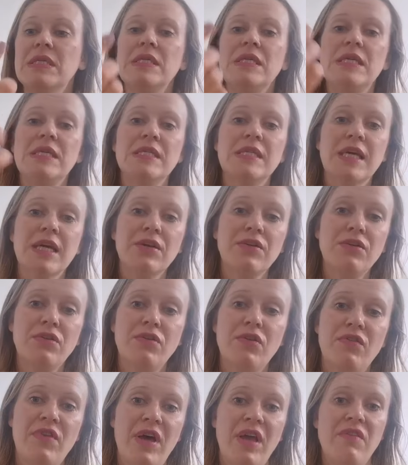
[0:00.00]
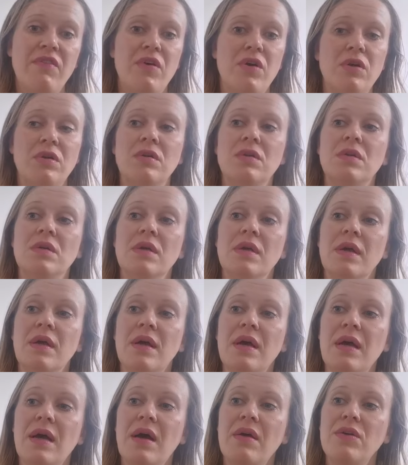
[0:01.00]
C Skin Reviver.
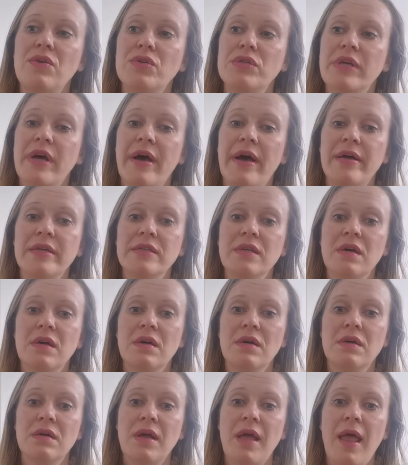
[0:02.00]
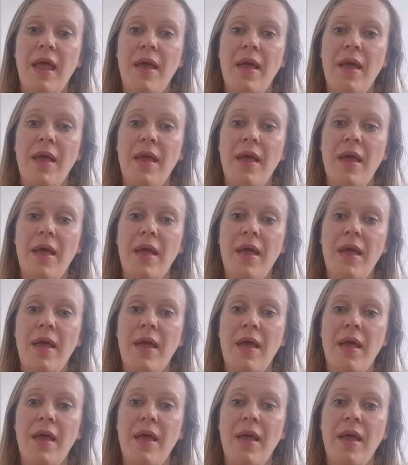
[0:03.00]
I use it as a